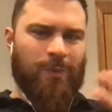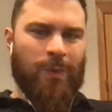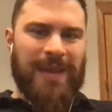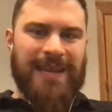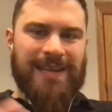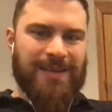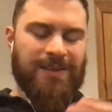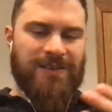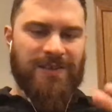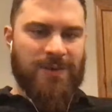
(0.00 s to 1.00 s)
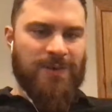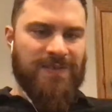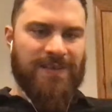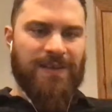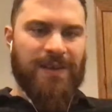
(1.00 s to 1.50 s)
way to use
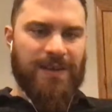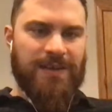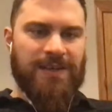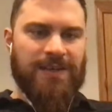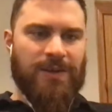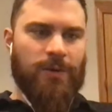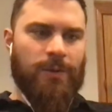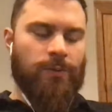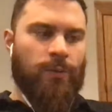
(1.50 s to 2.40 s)
this, you kind of needed to know,